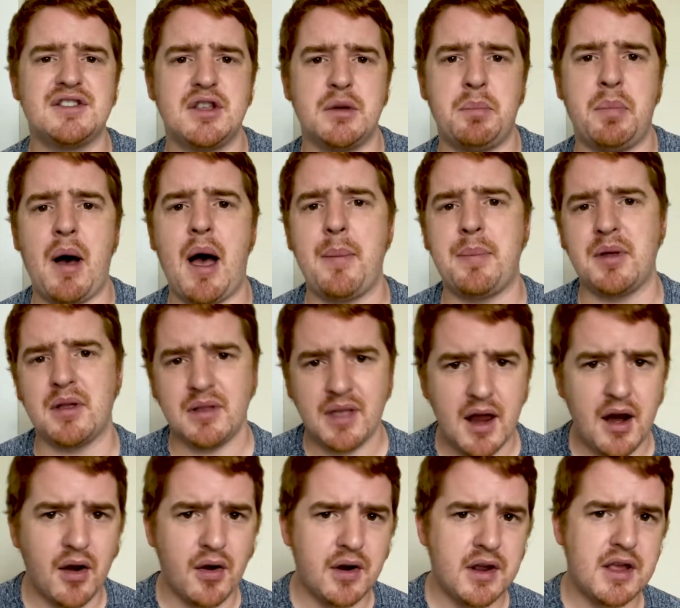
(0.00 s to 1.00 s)

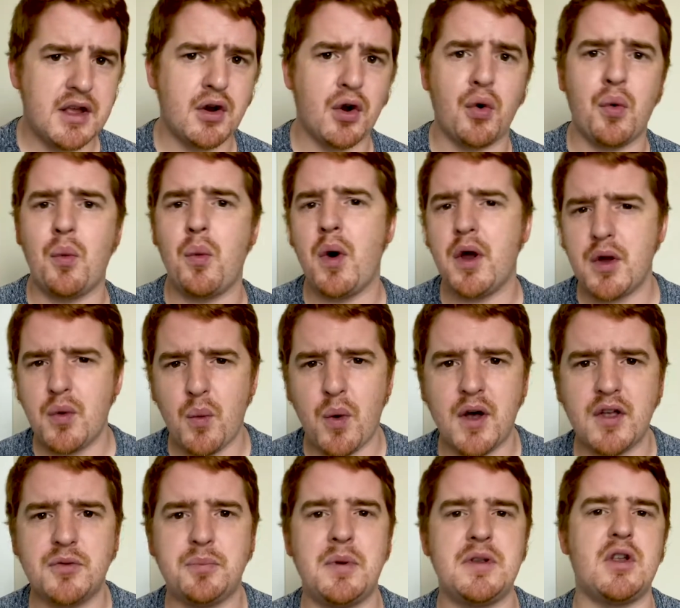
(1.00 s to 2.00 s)
popularity or what it
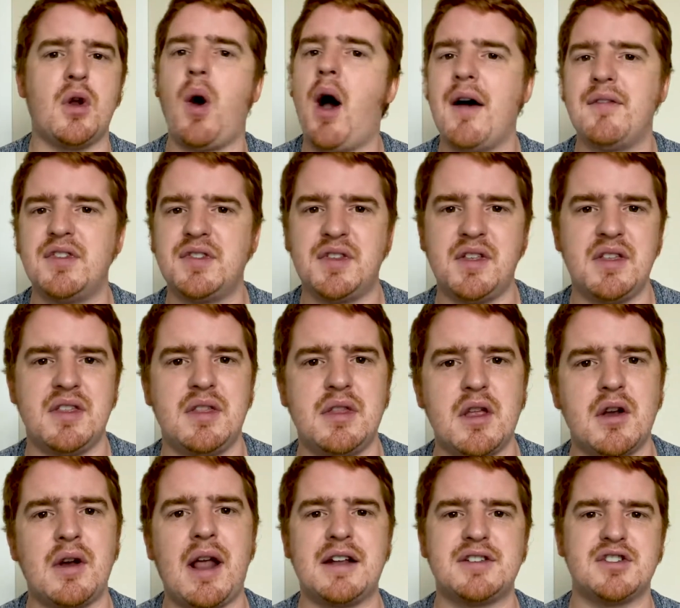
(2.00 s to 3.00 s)
was, but obviously they're
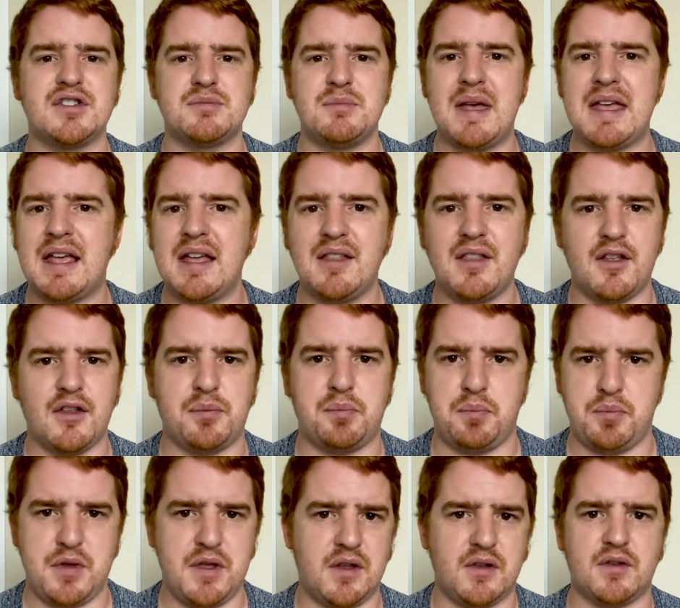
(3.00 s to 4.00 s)
not just making
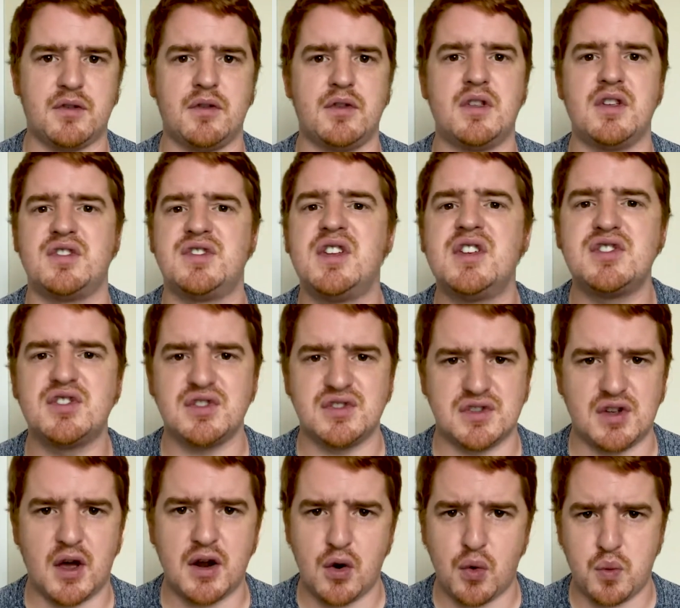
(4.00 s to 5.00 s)
these decisions
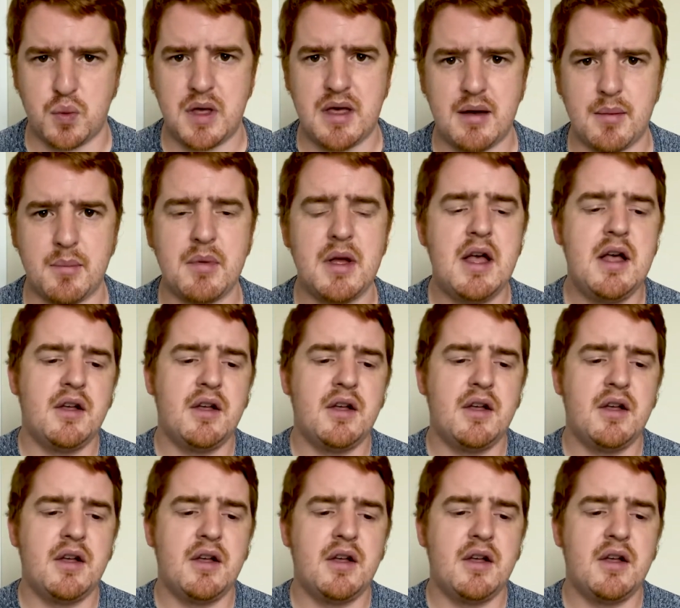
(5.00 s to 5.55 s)
on a whim.